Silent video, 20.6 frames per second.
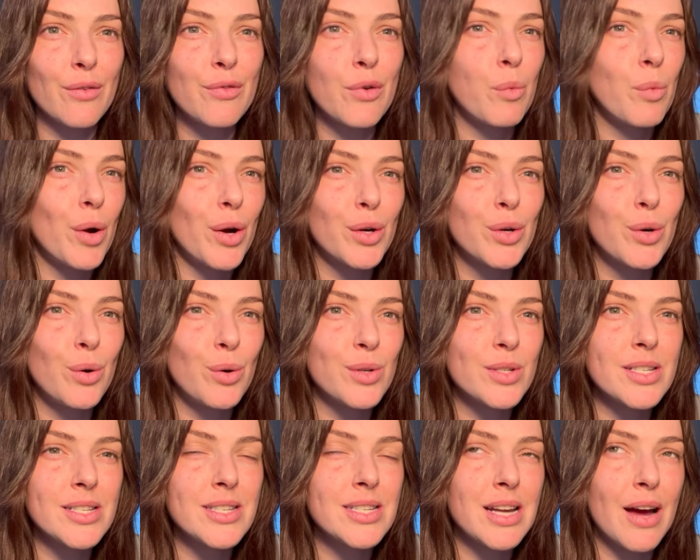for work
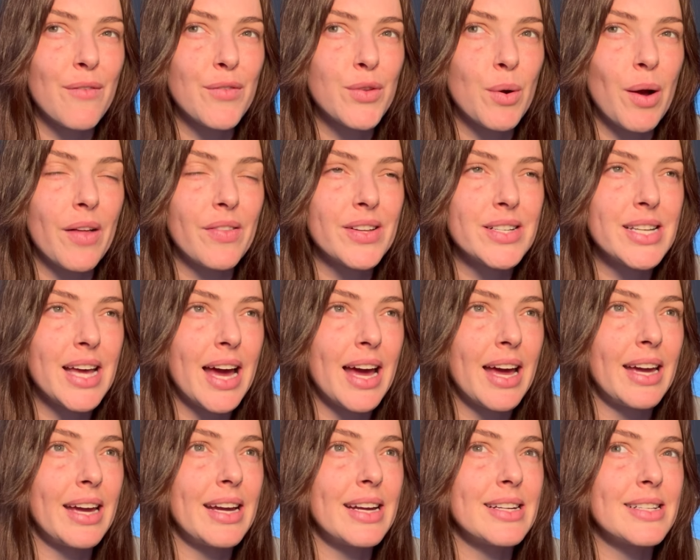calls and stuff throughout the
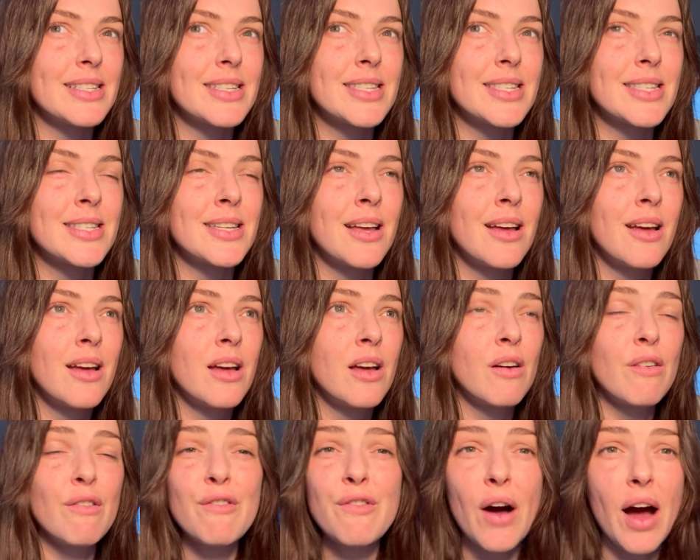day, it's
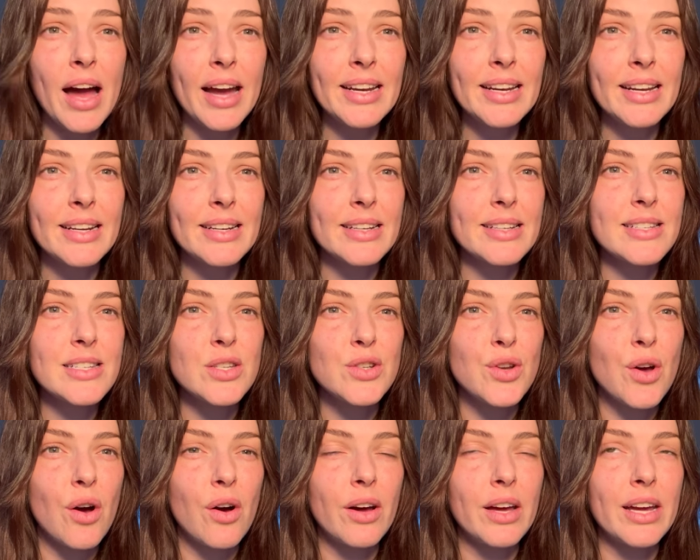fine and it's
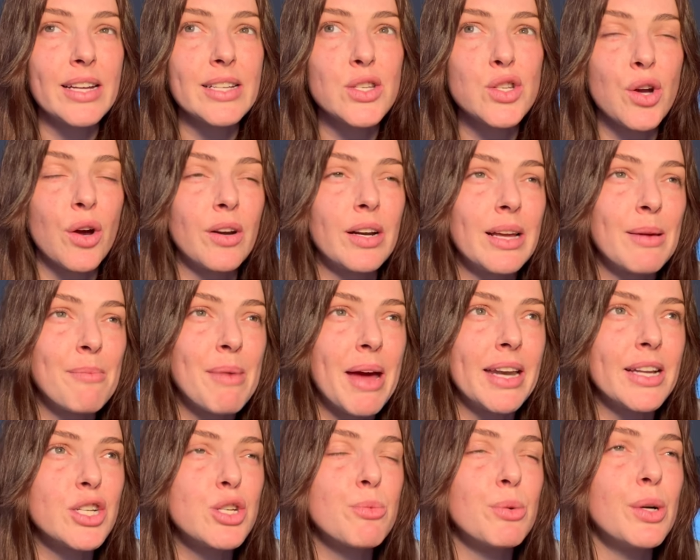totally
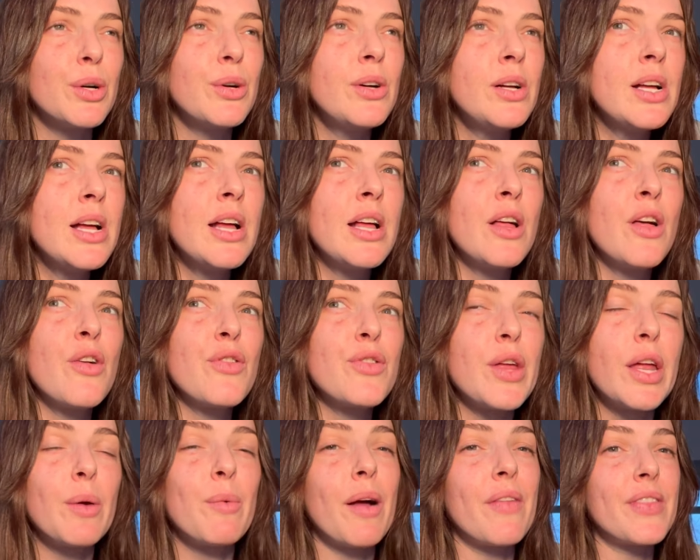manageable.
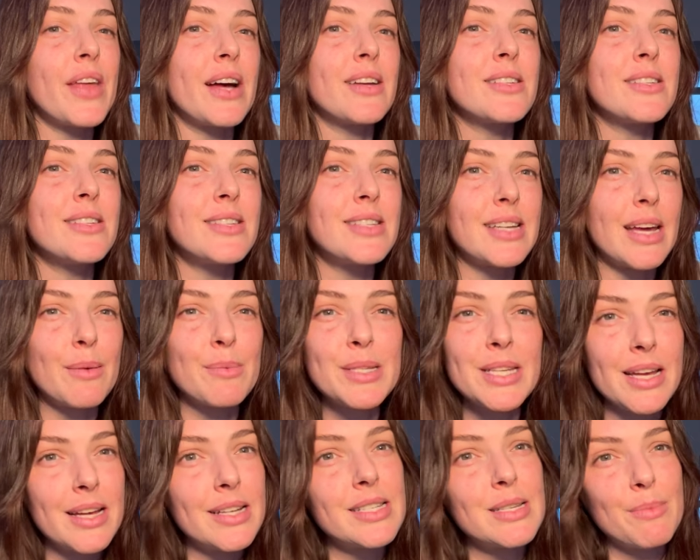31,000 steps
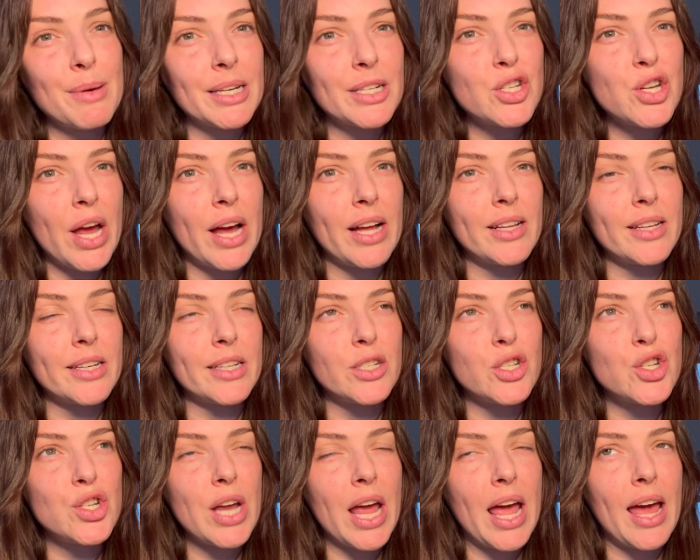is a big
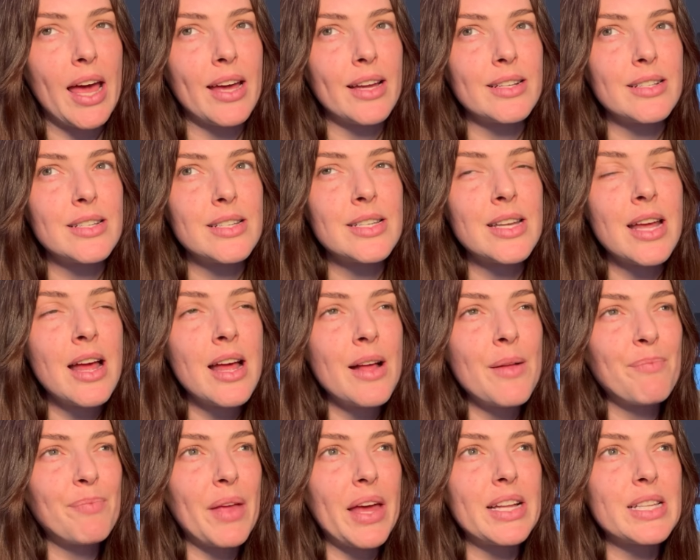challenge and
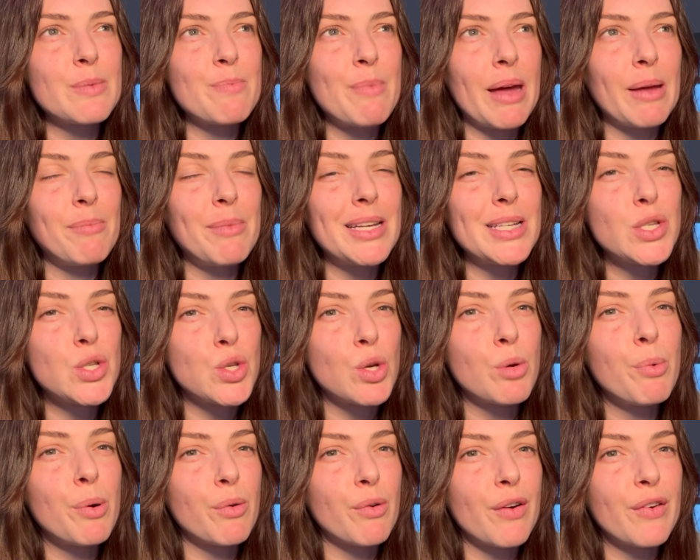it's made me
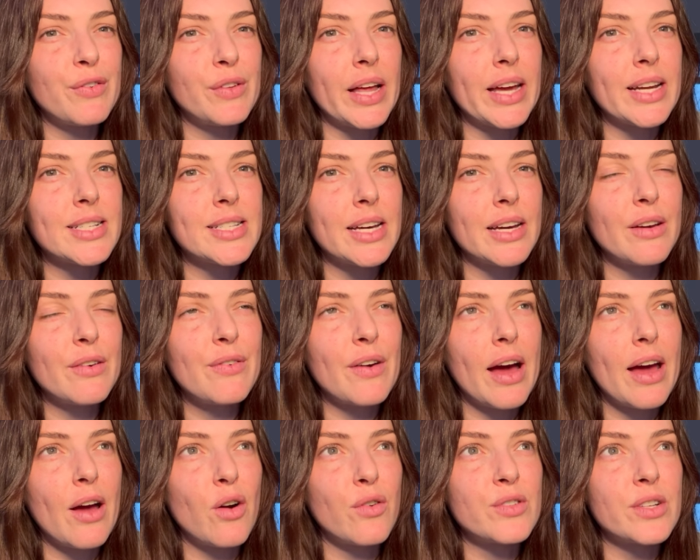super reflective.
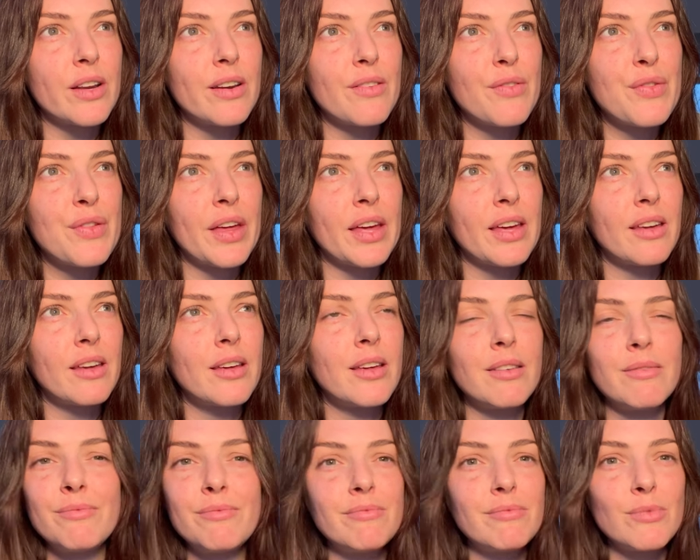I often think
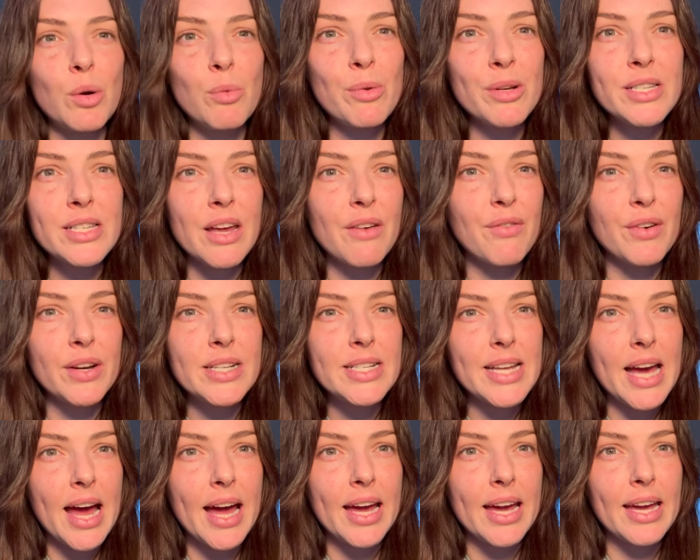almost every
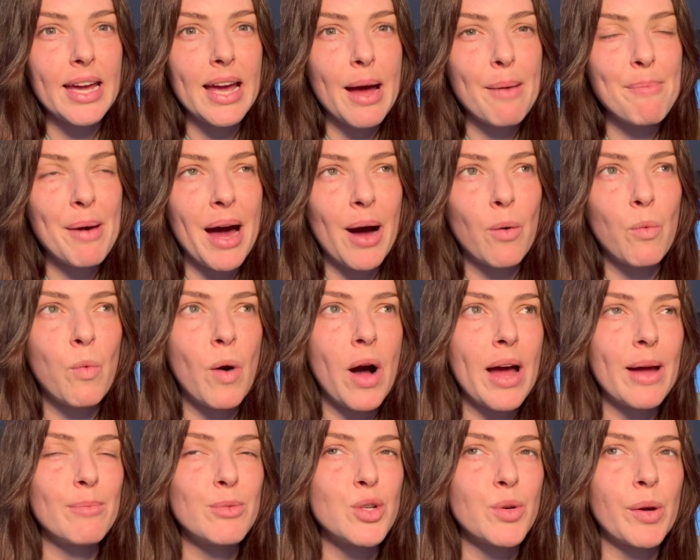day about
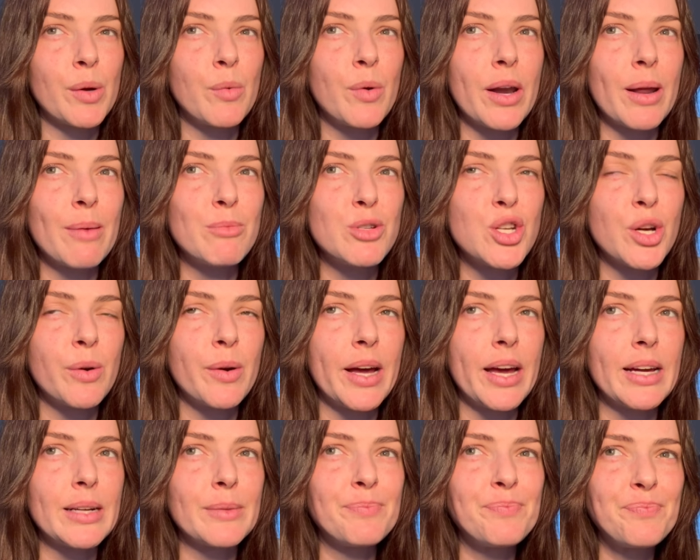why I'm doing what I'm
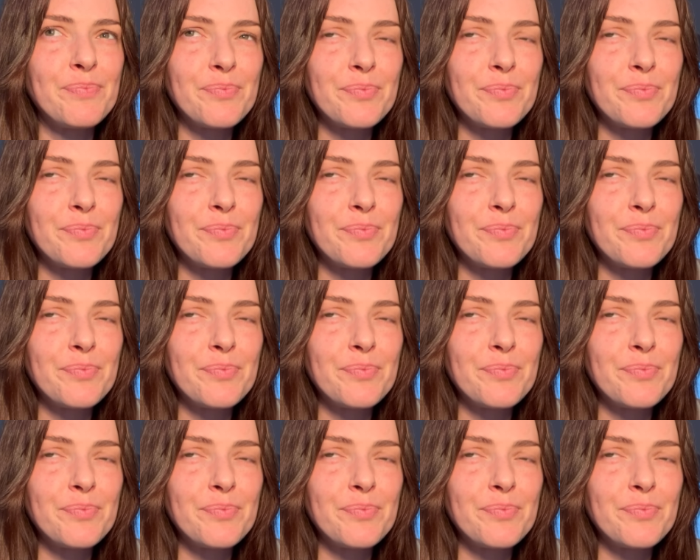doing,